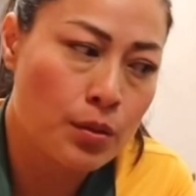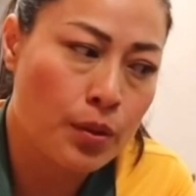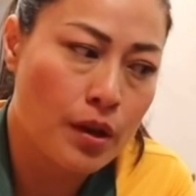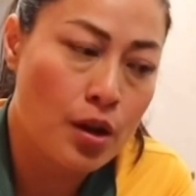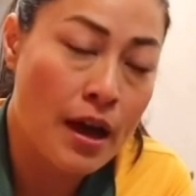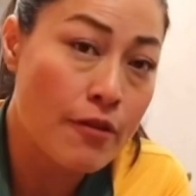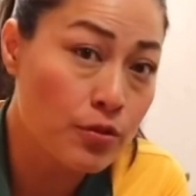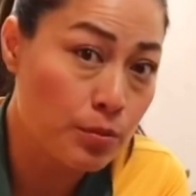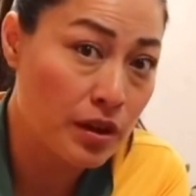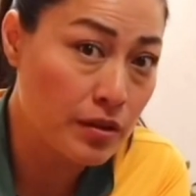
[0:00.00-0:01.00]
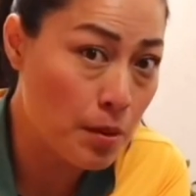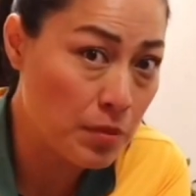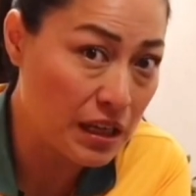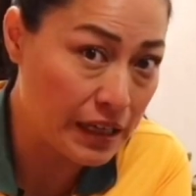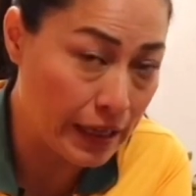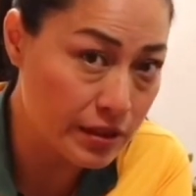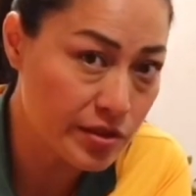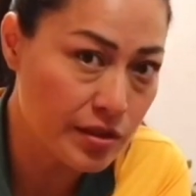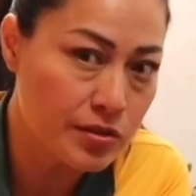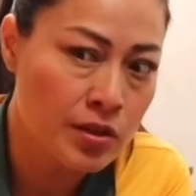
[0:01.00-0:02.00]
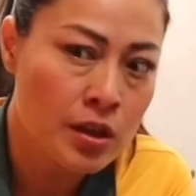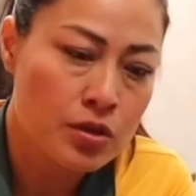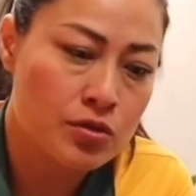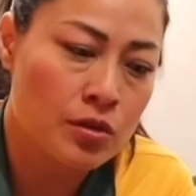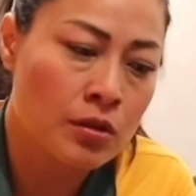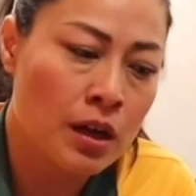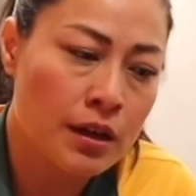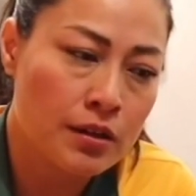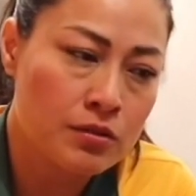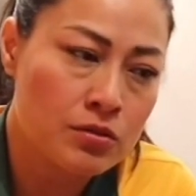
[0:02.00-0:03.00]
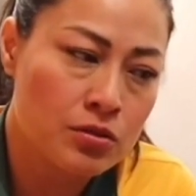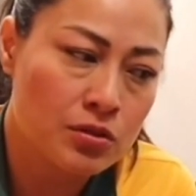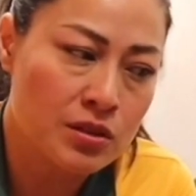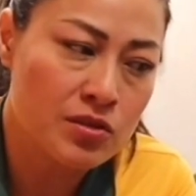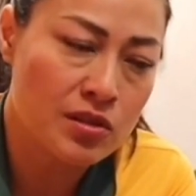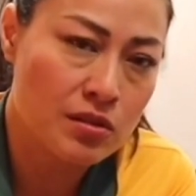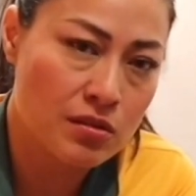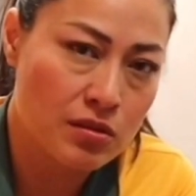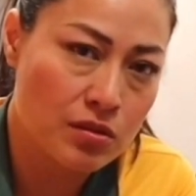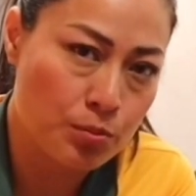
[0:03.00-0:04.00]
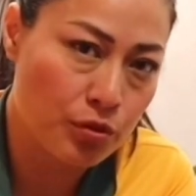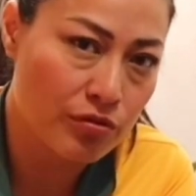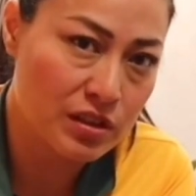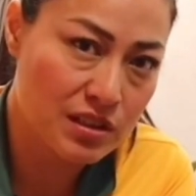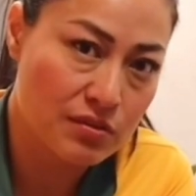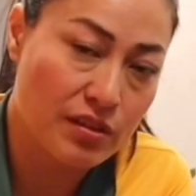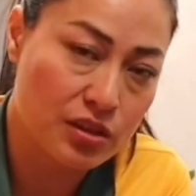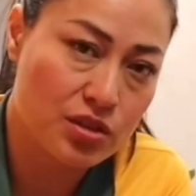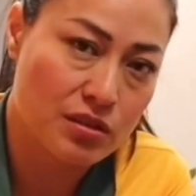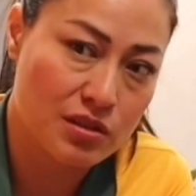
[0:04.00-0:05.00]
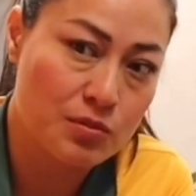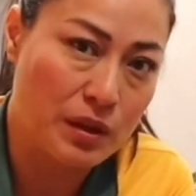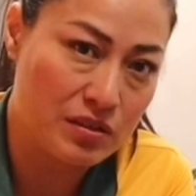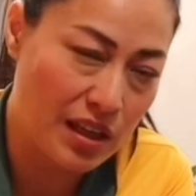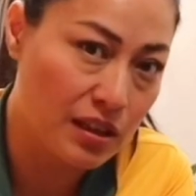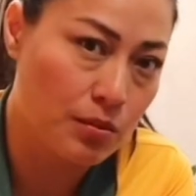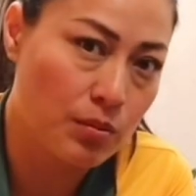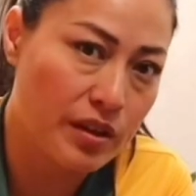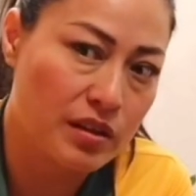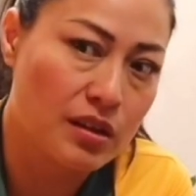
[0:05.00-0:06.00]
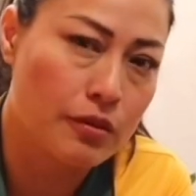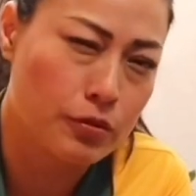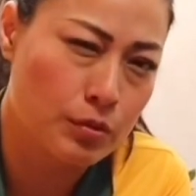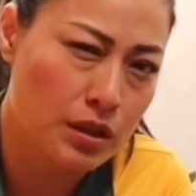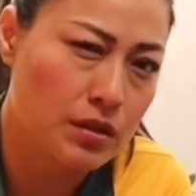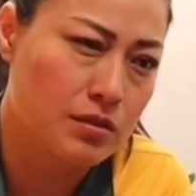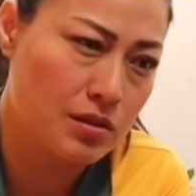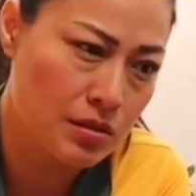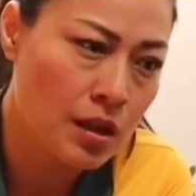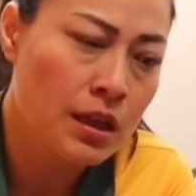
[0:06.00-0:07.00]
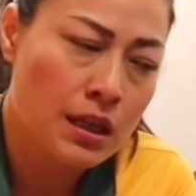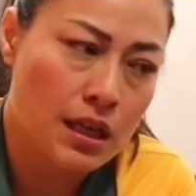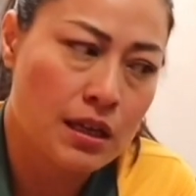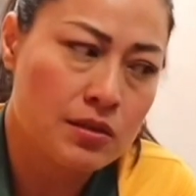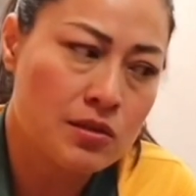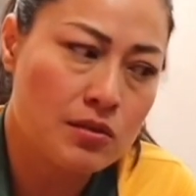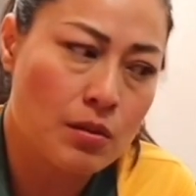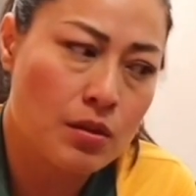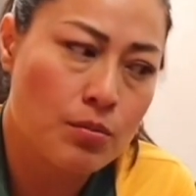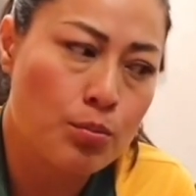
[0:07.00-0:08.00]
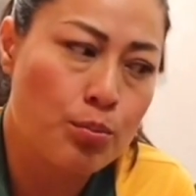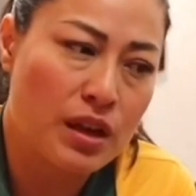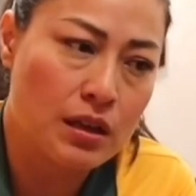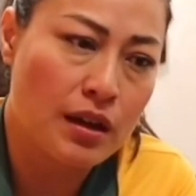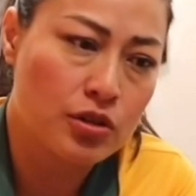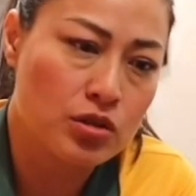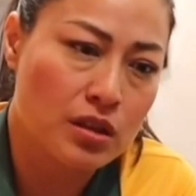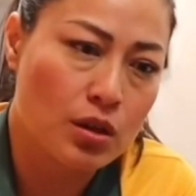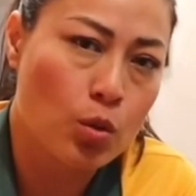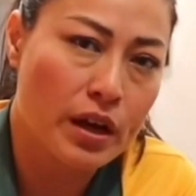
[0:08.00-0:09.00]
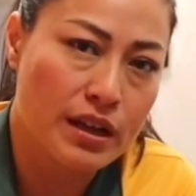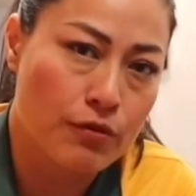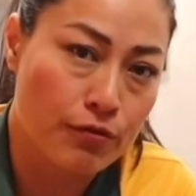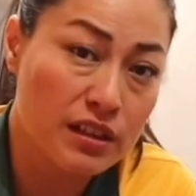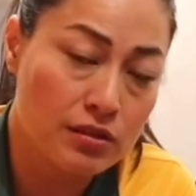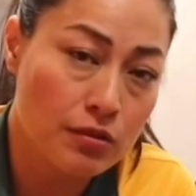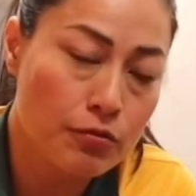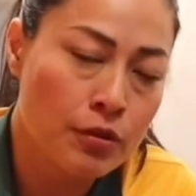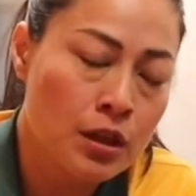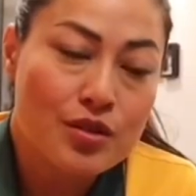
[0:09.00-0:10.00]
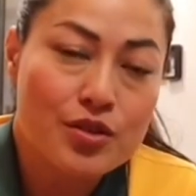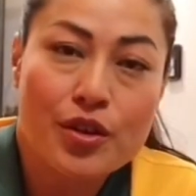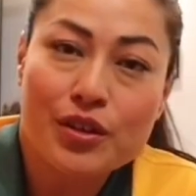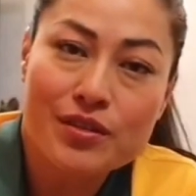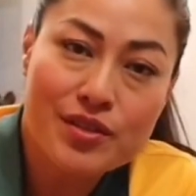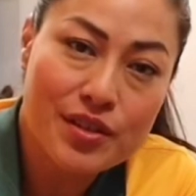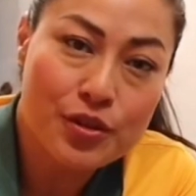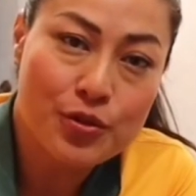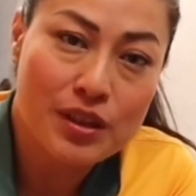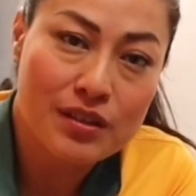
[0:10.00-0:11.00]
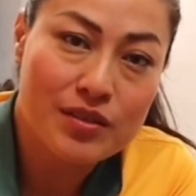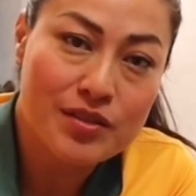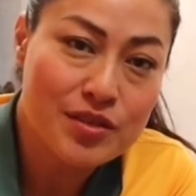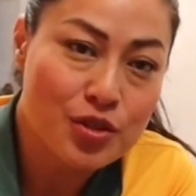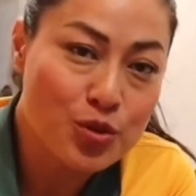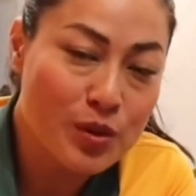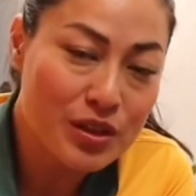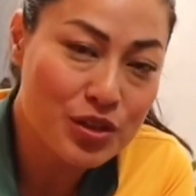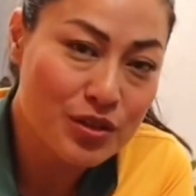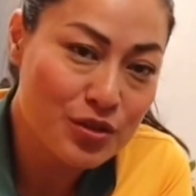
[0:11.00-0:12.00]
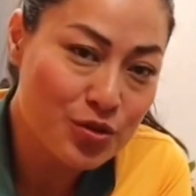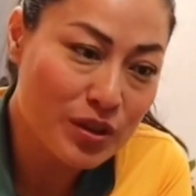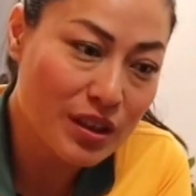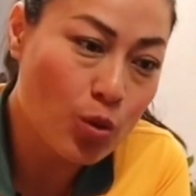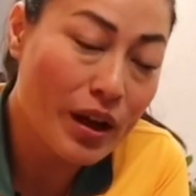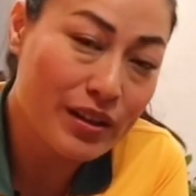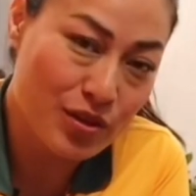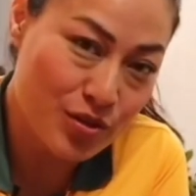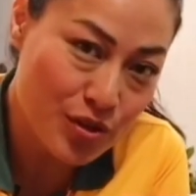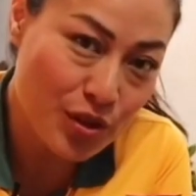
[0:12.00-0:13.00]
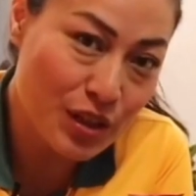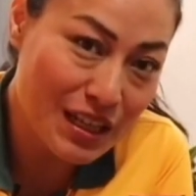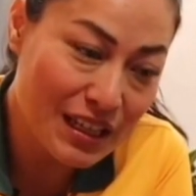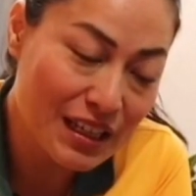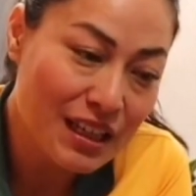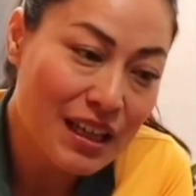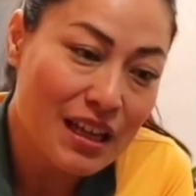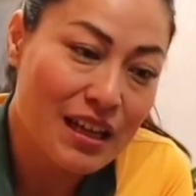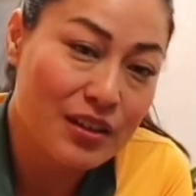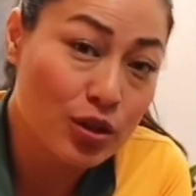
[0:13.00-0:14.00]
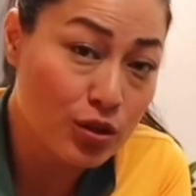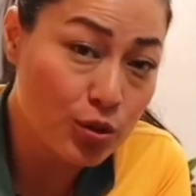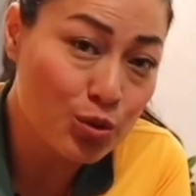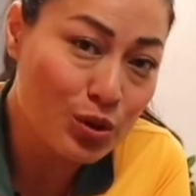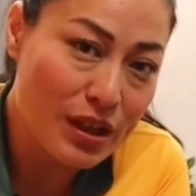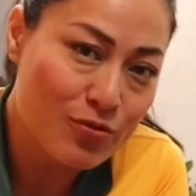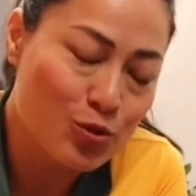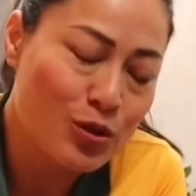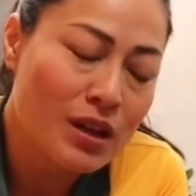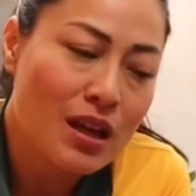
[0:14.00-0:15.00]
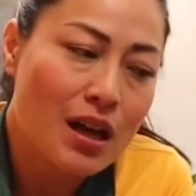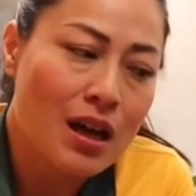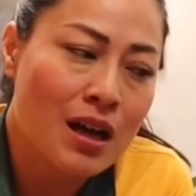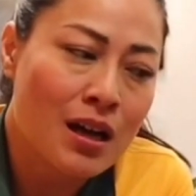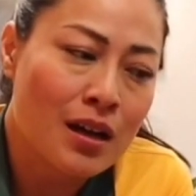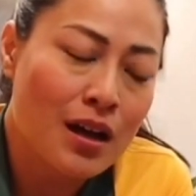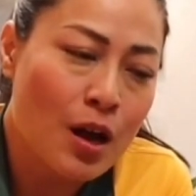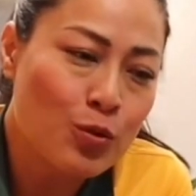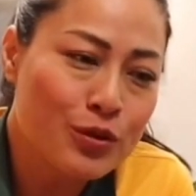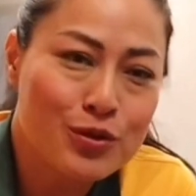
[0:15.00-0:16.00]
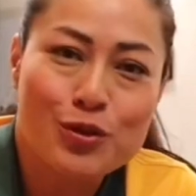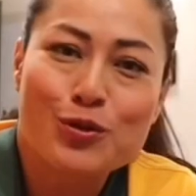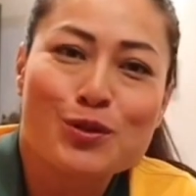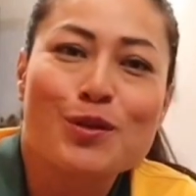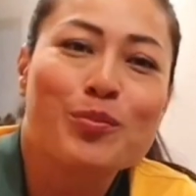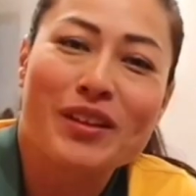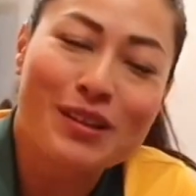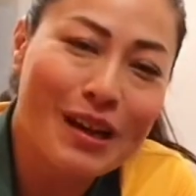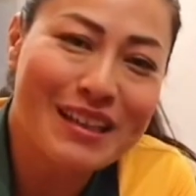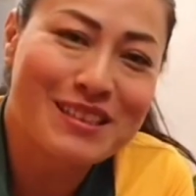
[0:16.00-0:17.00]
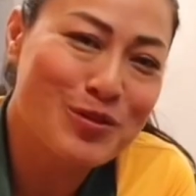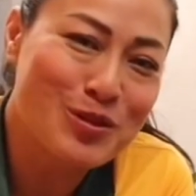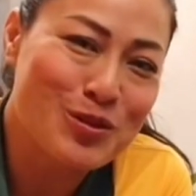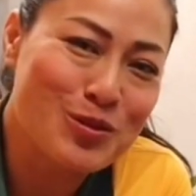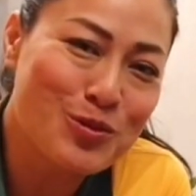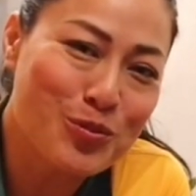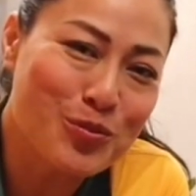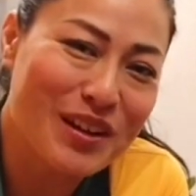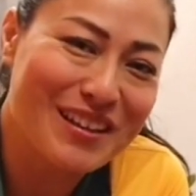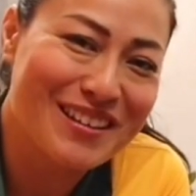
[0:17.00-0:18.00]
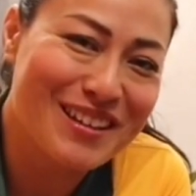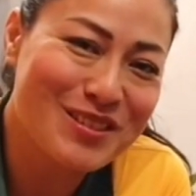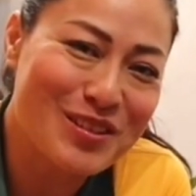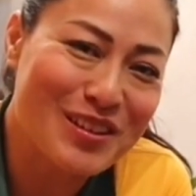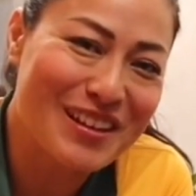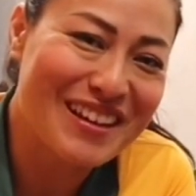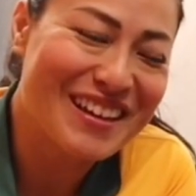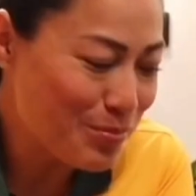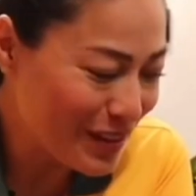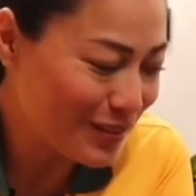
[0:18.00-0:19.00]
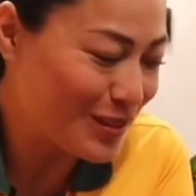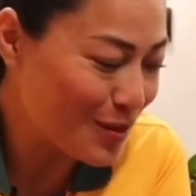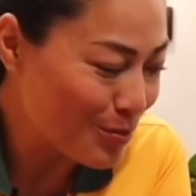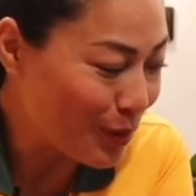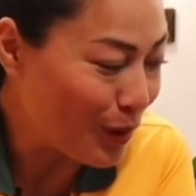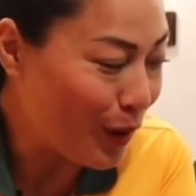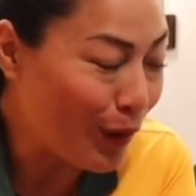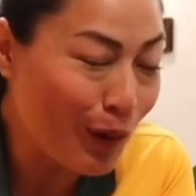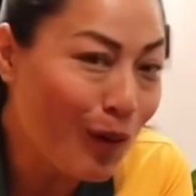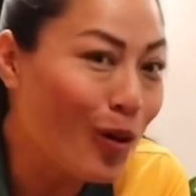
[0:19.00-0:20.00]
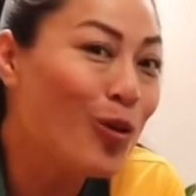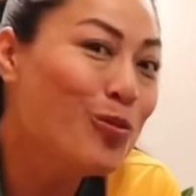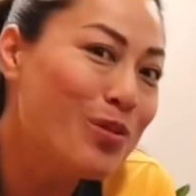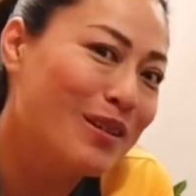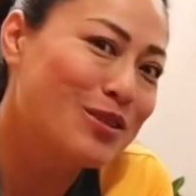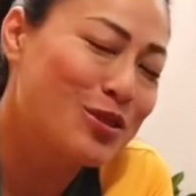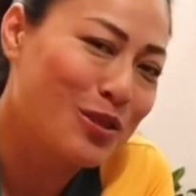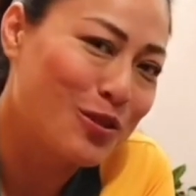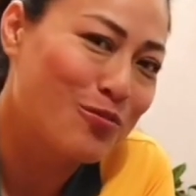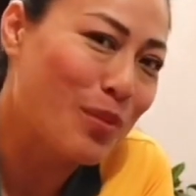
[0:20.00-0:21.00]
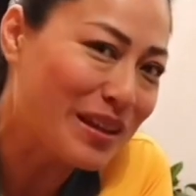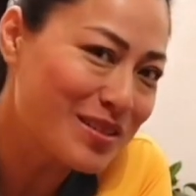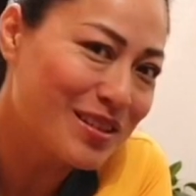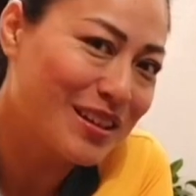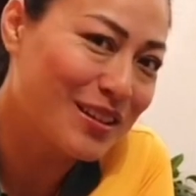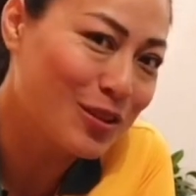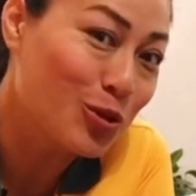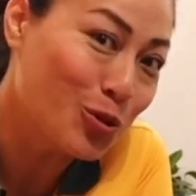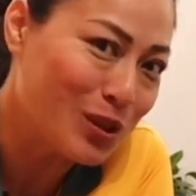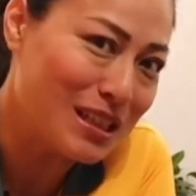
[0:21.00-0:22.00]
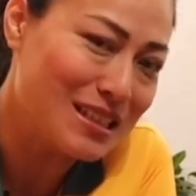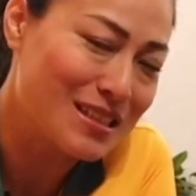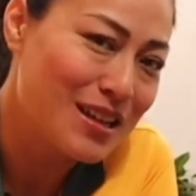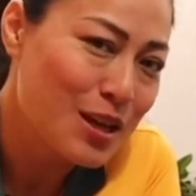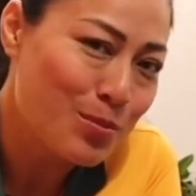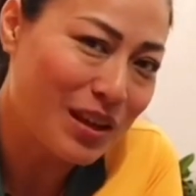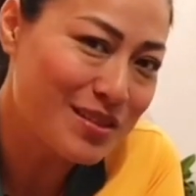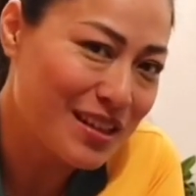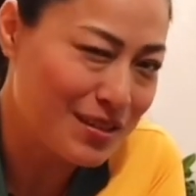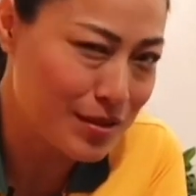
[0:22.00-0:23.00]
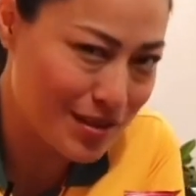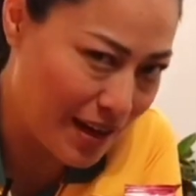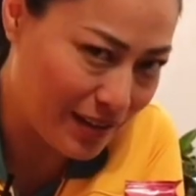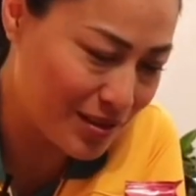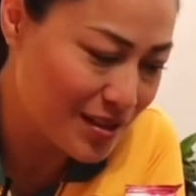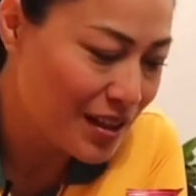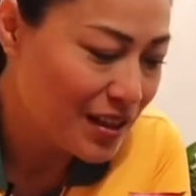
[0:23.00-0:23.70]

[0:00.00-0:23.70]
There haven't been that many cases, so I do consider that the preventive action that's been taken by the government, it's been actually quite effective. So considering the situation is really quite concerning at a global level, I wanted to do something light. I went to the supermarket yesterday. I picked up a whole bunch of Mexican goodies, Mexican snacks.